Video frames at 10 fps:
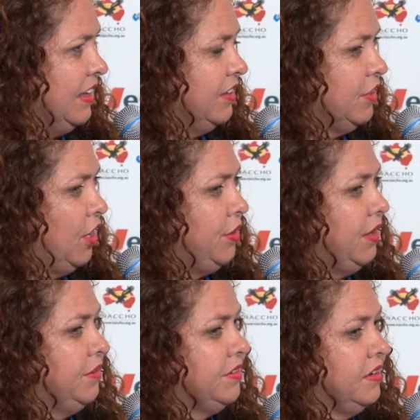So
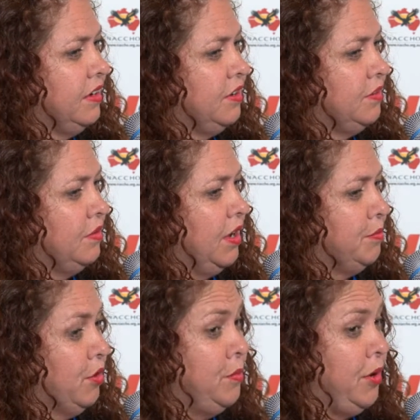that was a
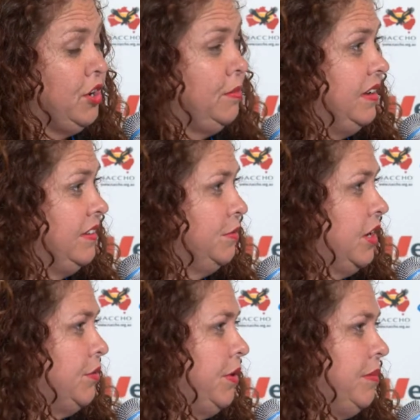pro bono piece of
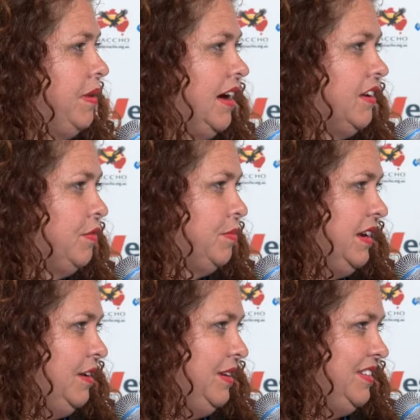work where we partnered with
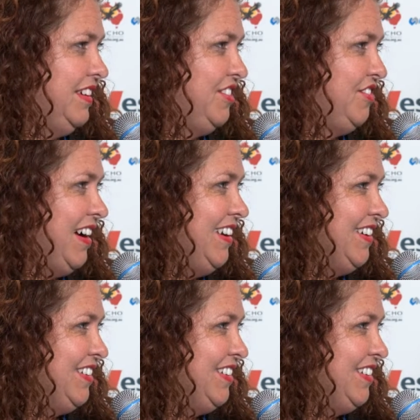PWC Australia,